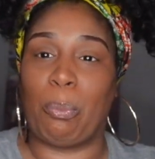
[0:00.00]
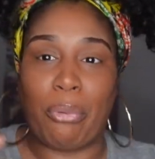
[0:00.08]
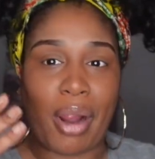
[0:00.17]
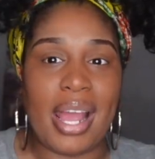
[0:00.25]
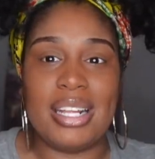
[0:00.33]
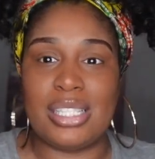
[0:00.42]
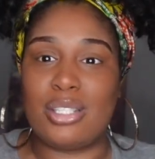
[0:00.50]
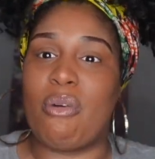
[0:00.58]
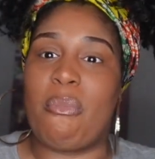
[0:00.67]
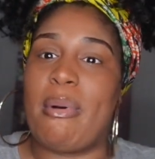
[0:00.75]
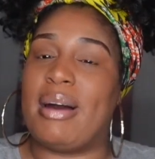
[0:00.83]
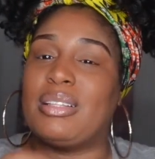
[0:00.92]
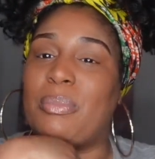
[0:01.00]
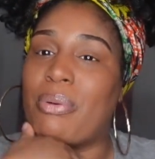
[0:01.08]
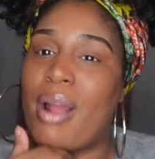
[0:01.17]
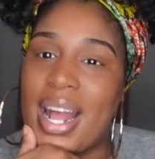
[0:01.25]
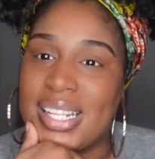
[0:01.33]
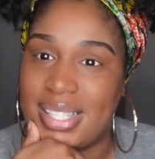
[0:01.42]
brainstorm about the
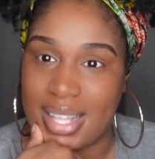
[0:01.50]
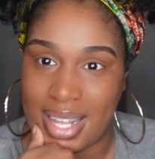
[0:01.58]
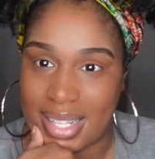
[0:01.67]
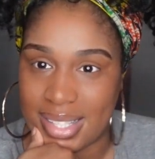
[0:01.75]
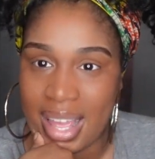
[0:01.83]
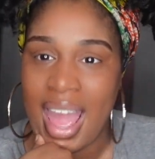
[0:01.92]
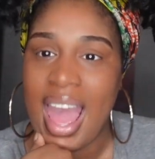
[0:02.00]
process.